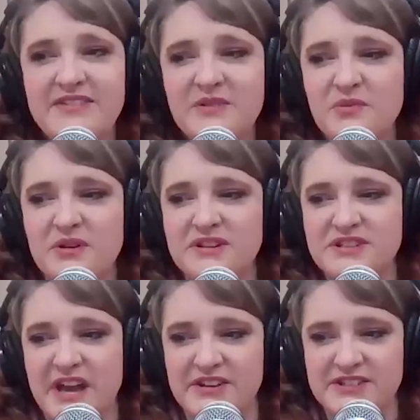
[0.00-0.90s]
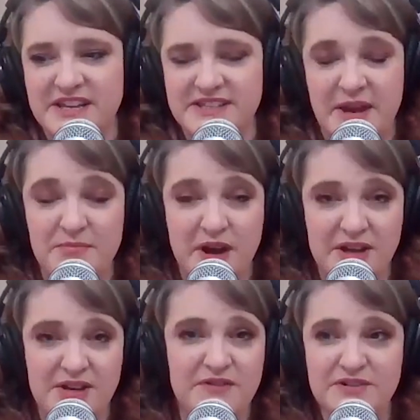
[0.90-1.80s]
think one of the challenges I see, I'm not a
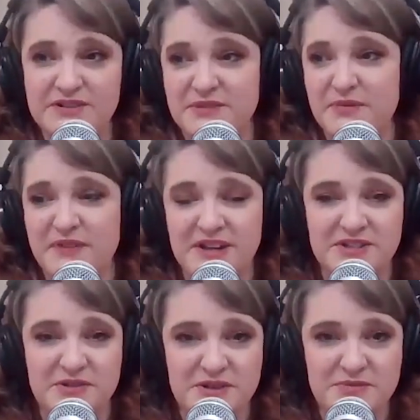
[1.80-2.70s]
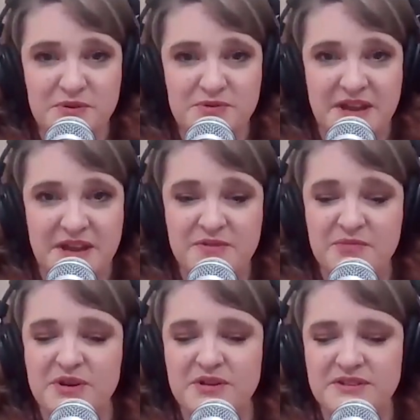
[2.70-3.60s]
diversity professional, as most
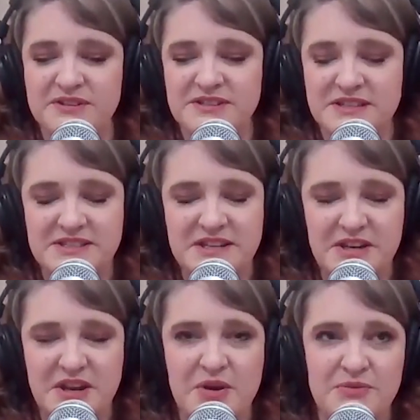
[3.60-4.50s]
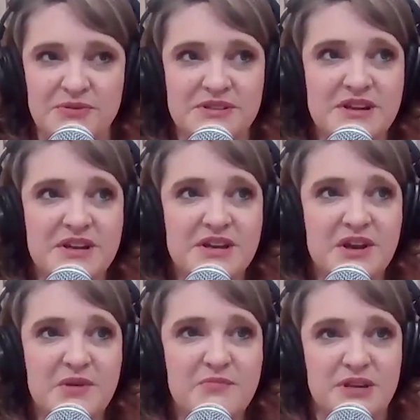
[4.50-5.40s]
everyone on is listening knows,
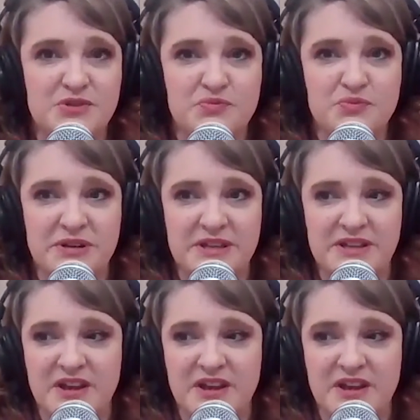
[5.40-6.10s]
but it's really the